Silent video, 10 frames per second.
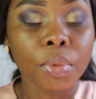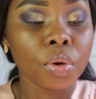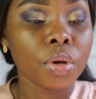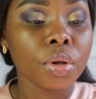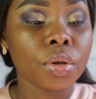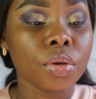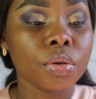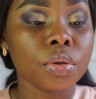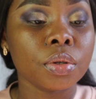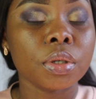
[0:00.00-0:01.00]
I'm going to
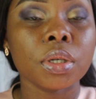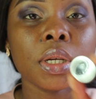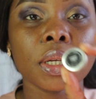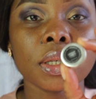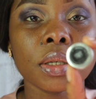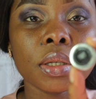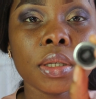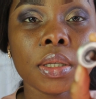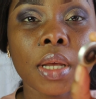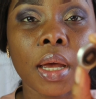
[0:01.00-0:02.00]
use Desert
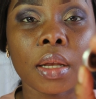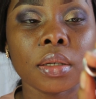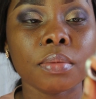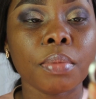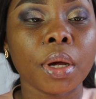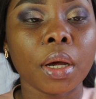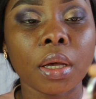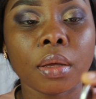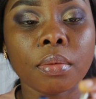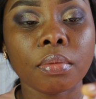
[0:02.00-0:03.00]
Sand
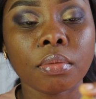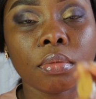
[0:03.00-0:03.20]
by